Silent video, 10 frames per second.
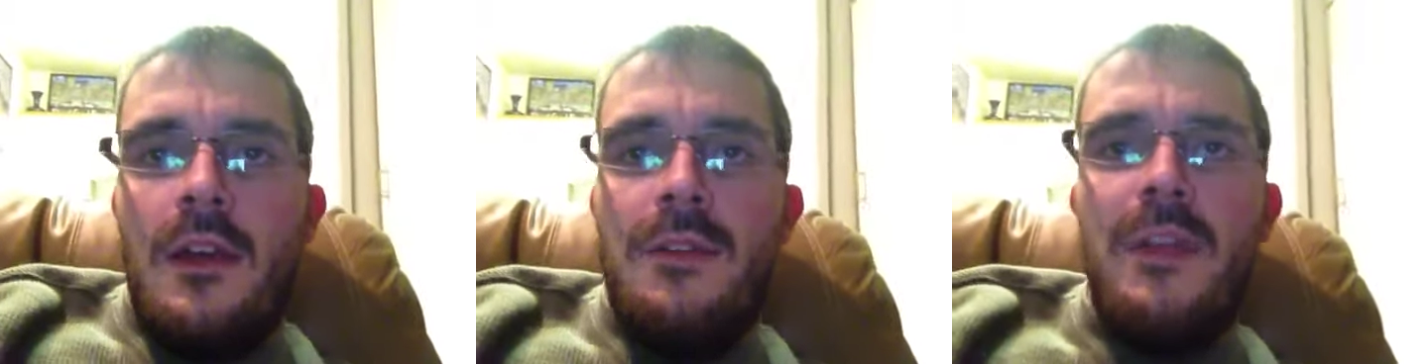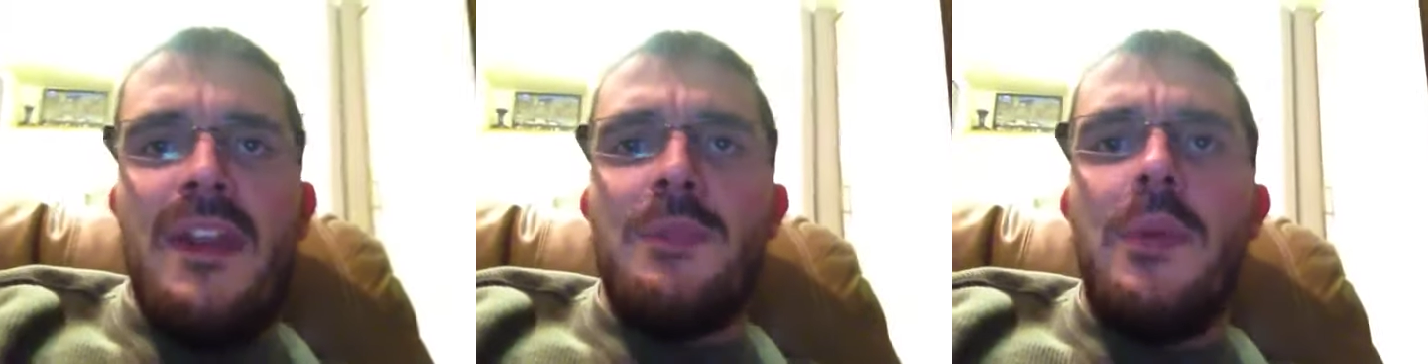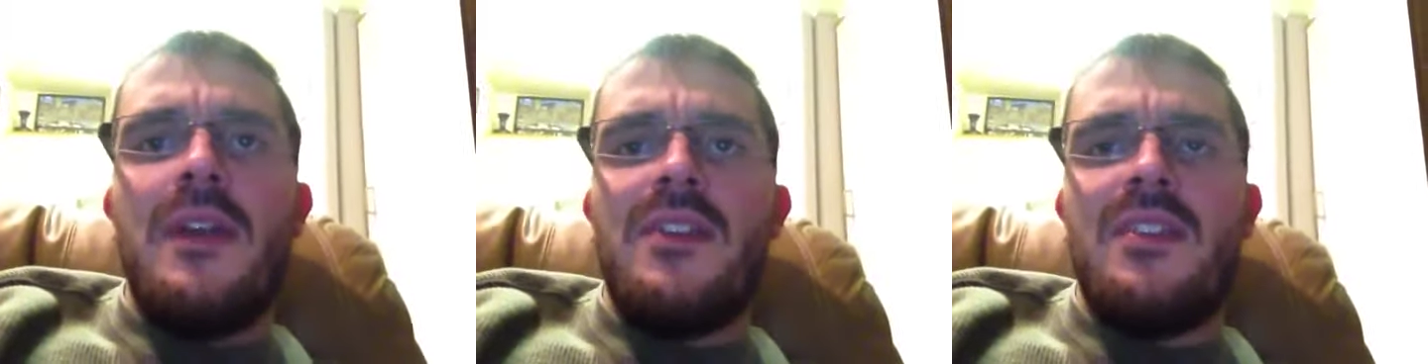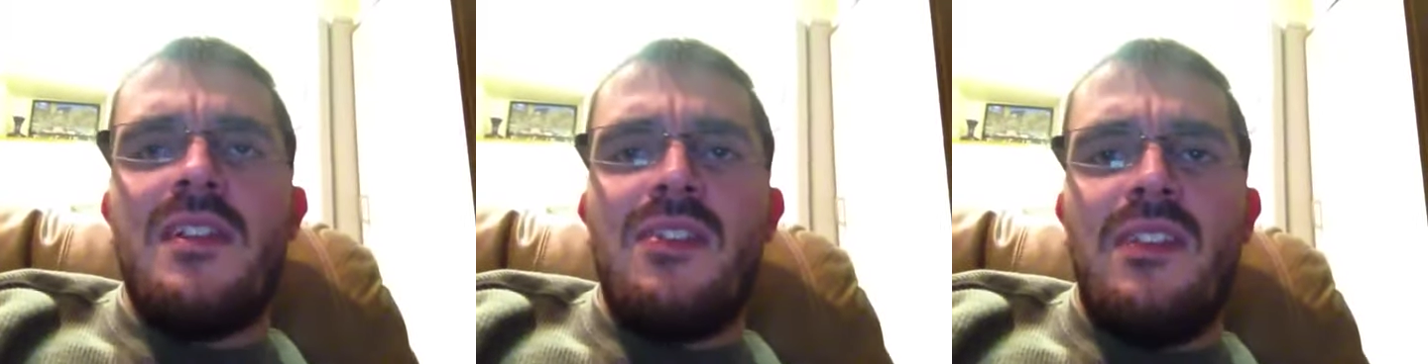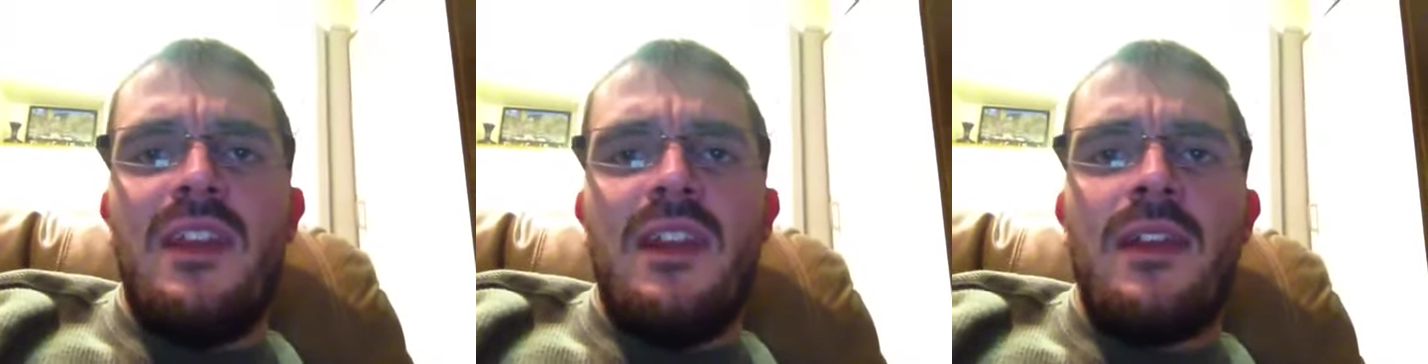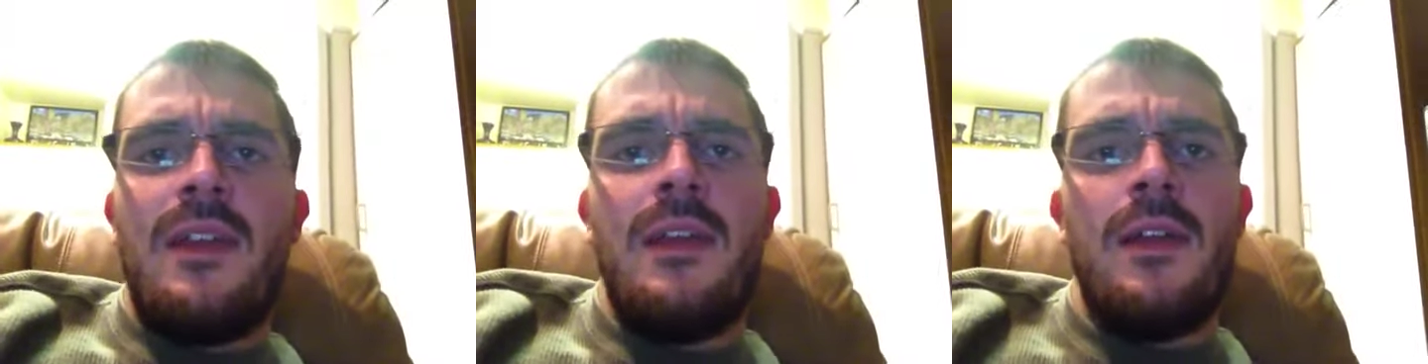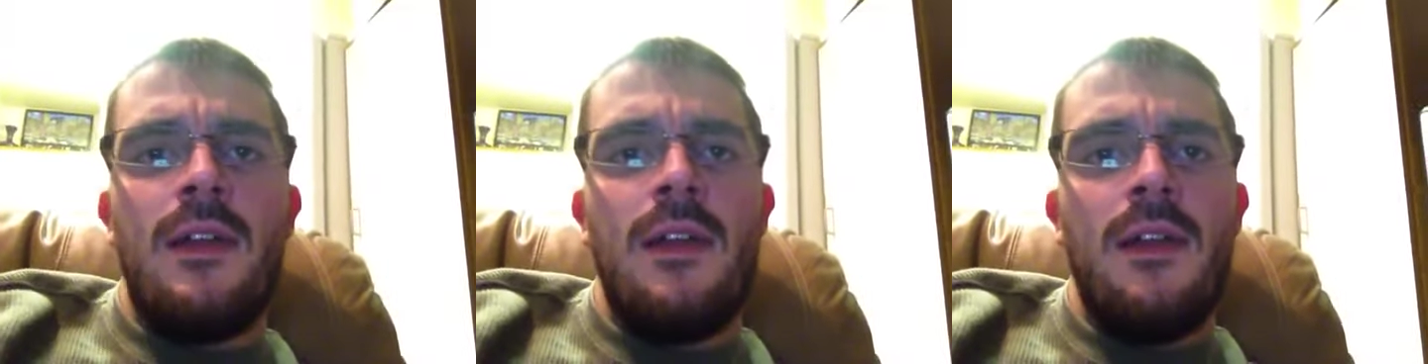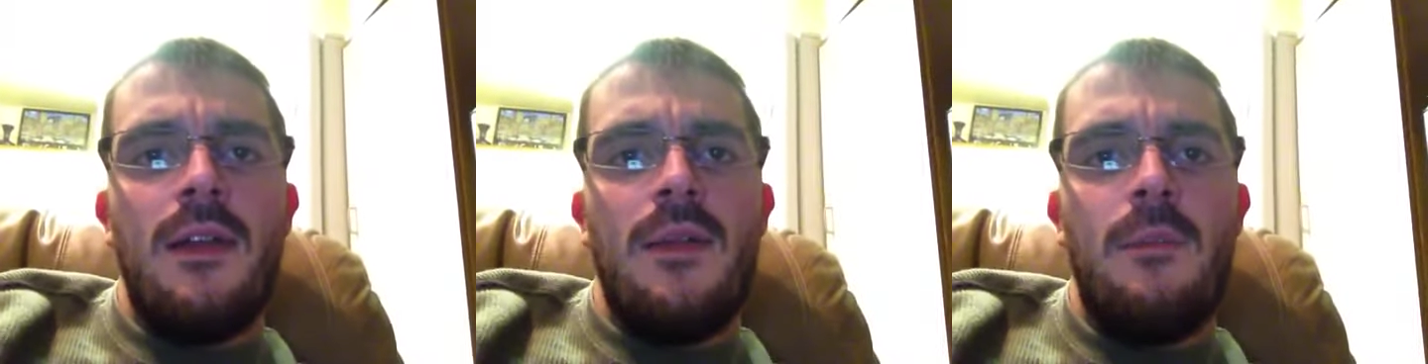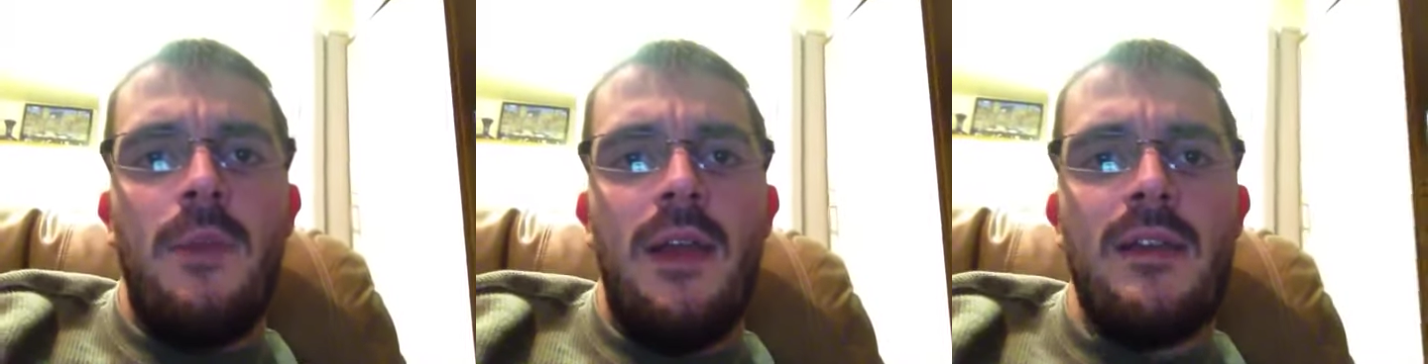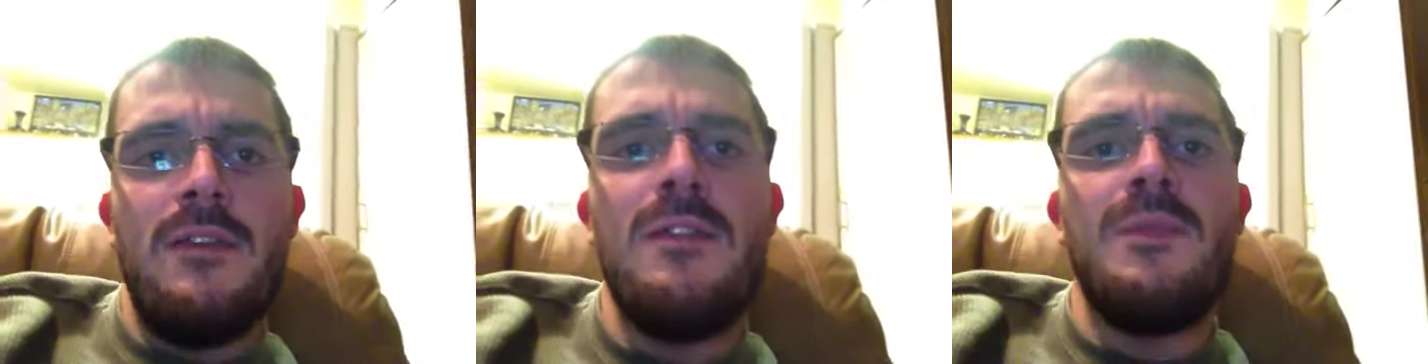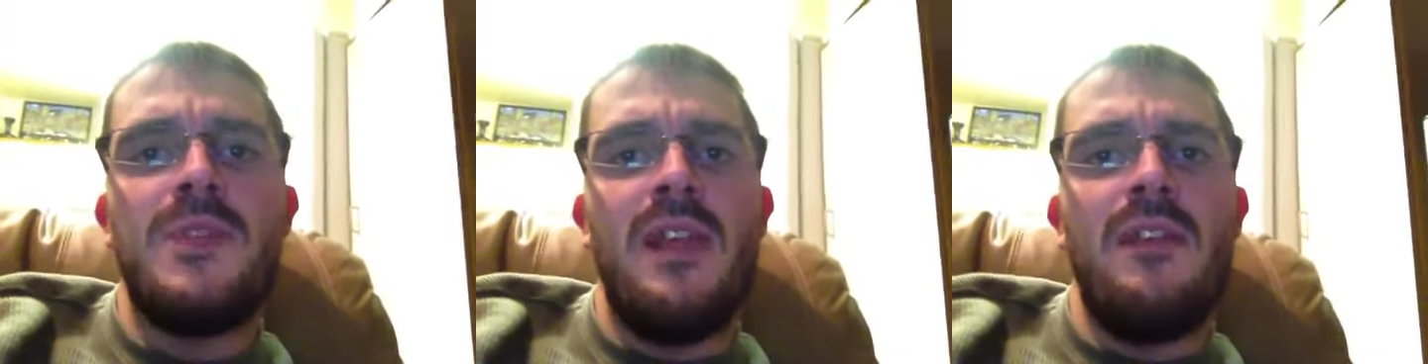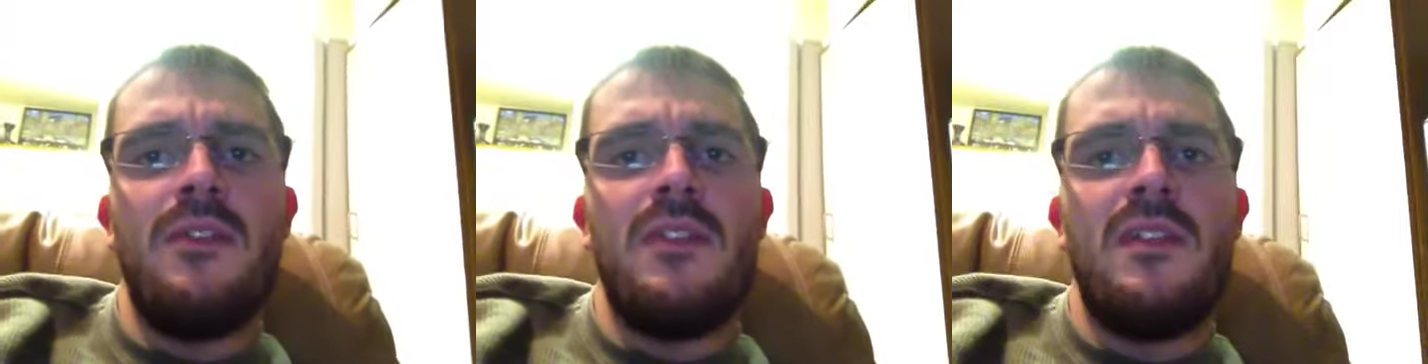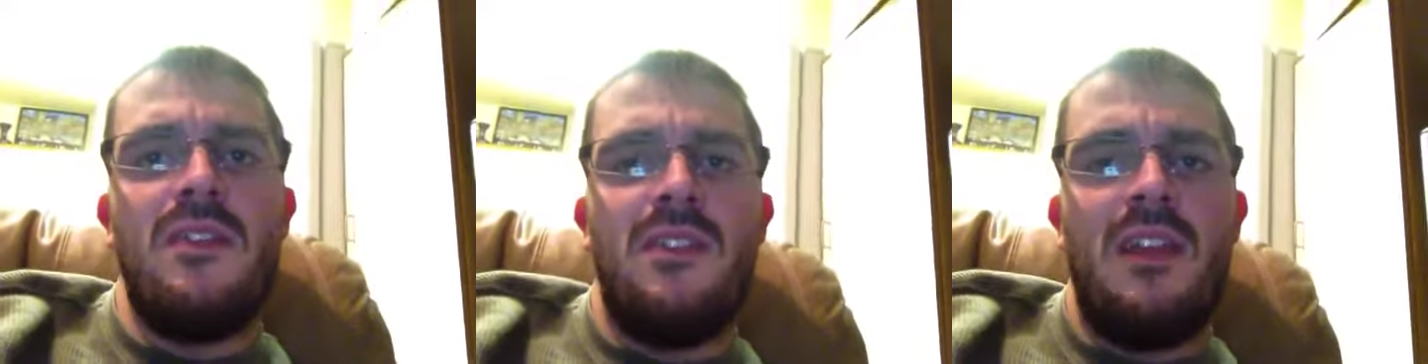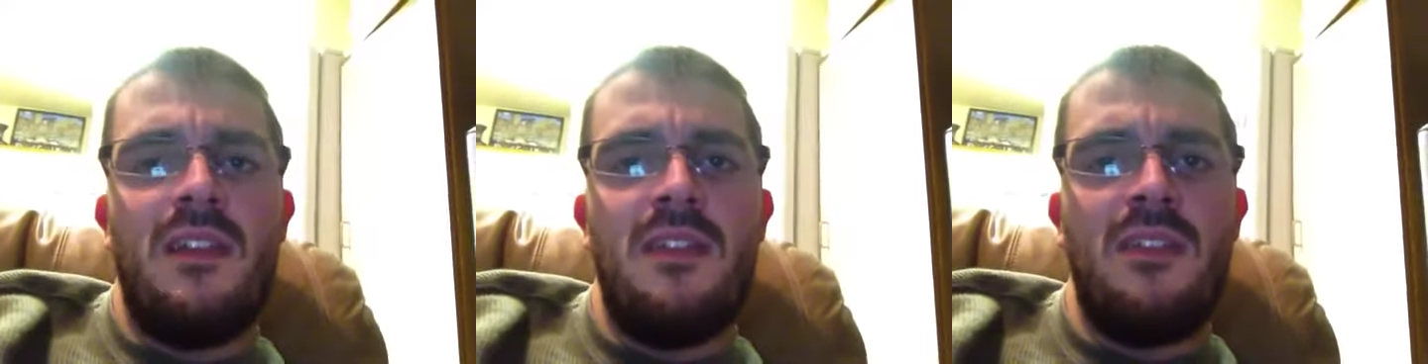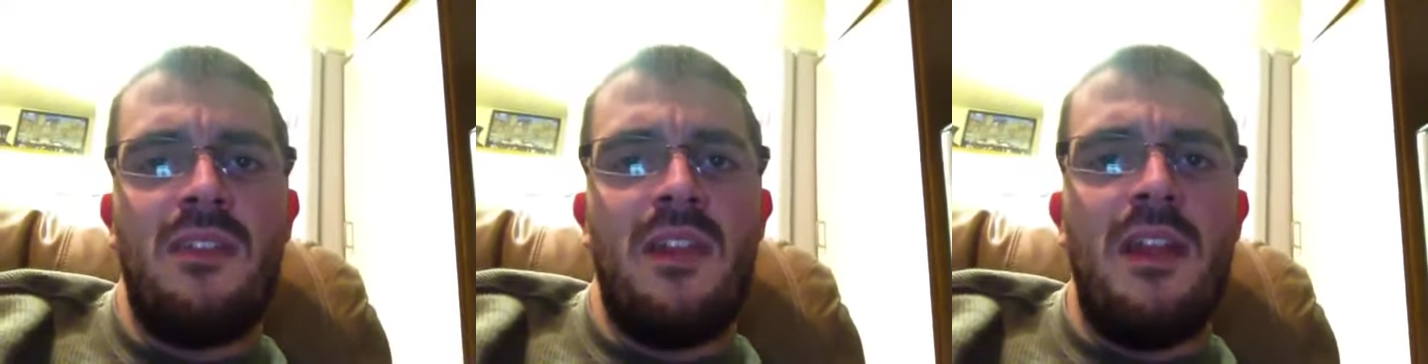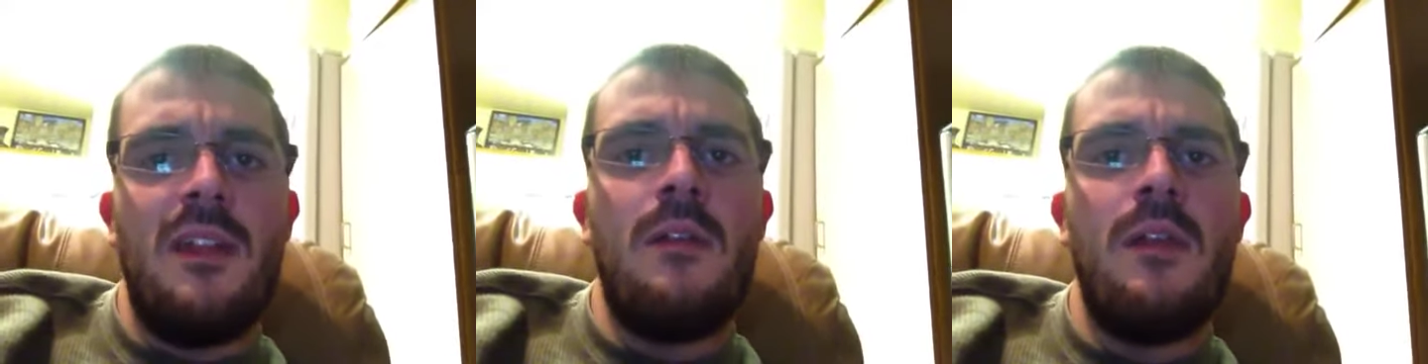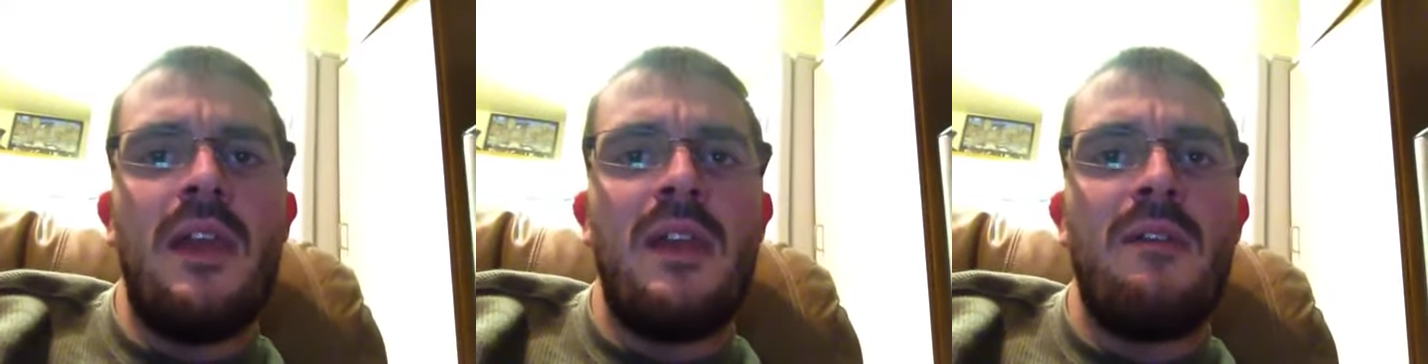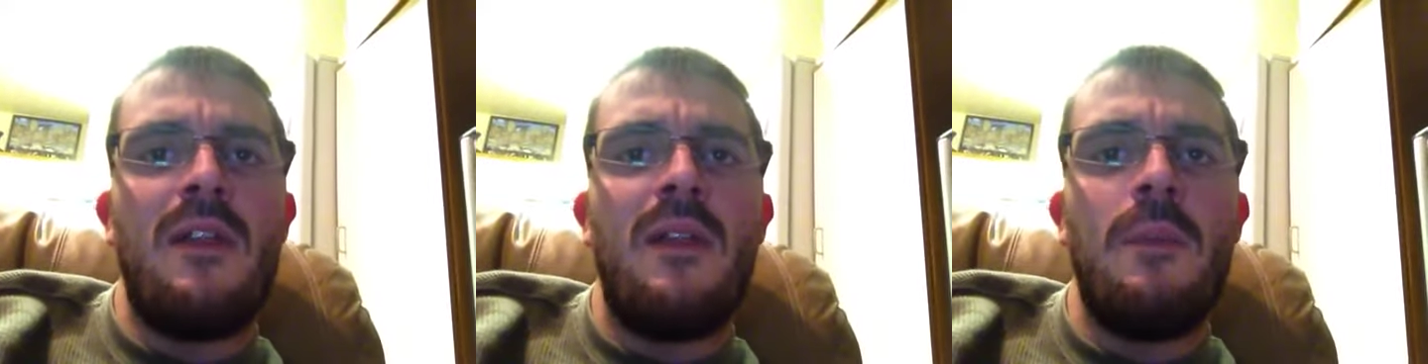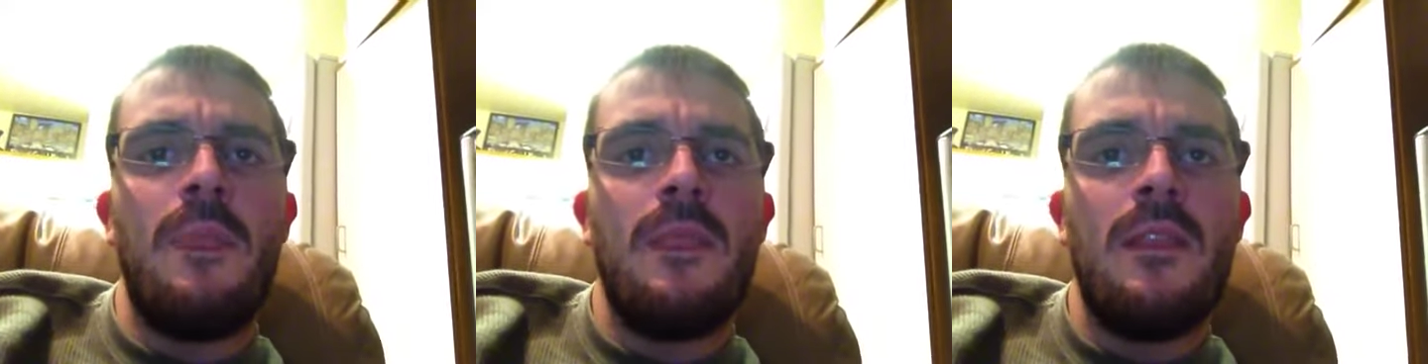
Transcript: Facebook is going to stick. My YouTube channel is going to stick. This is not going anywhere.